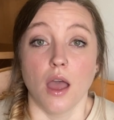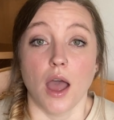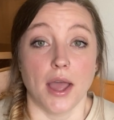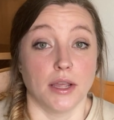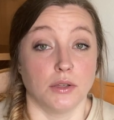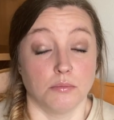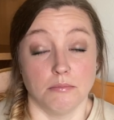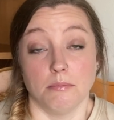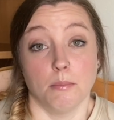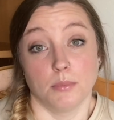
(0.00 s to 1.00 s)
I
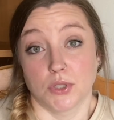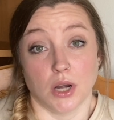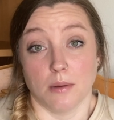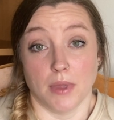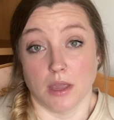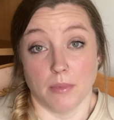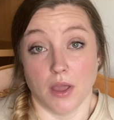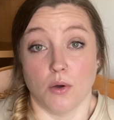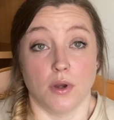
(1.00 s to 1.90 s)
started making my own,